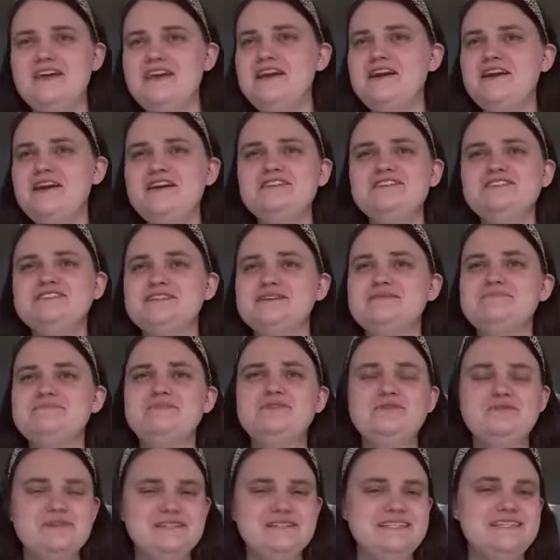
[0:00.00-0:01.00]
they're
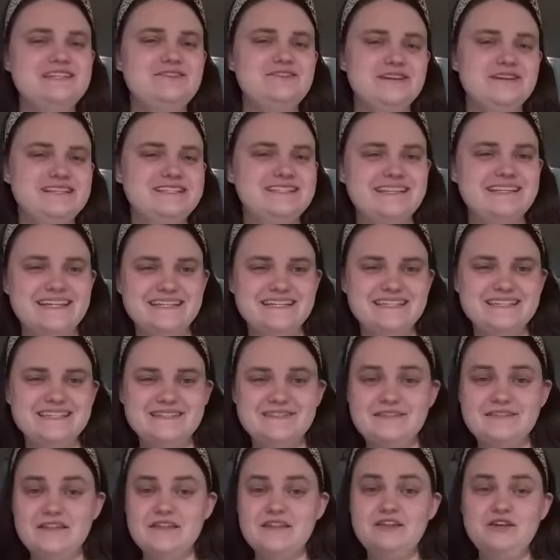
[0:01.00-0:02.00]
some noisy, crazy
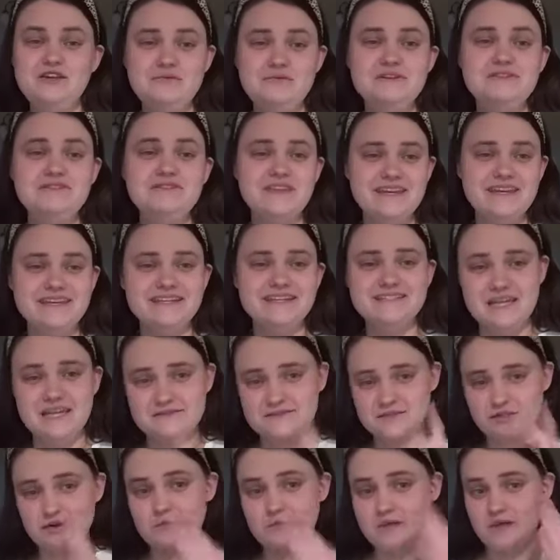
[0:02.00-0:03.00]
kids. You would think a
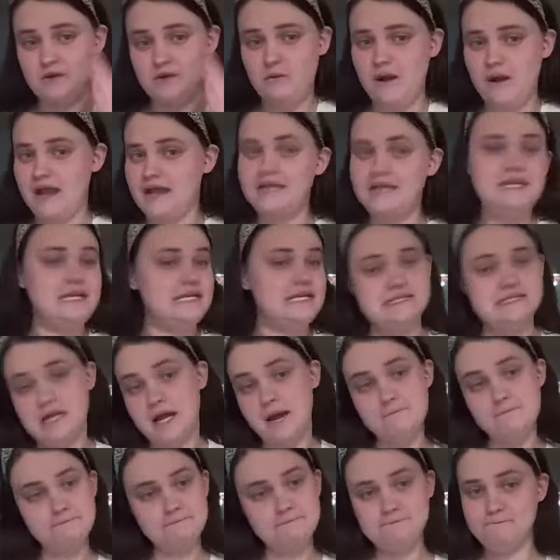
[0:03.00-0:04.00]
deaf school be quiet. It's
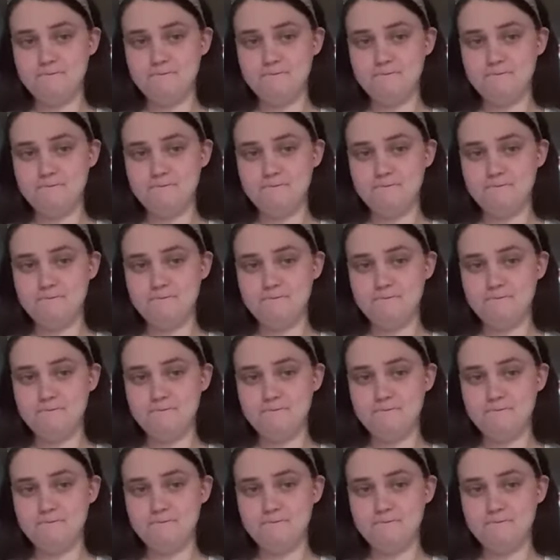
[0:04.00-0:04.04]
not.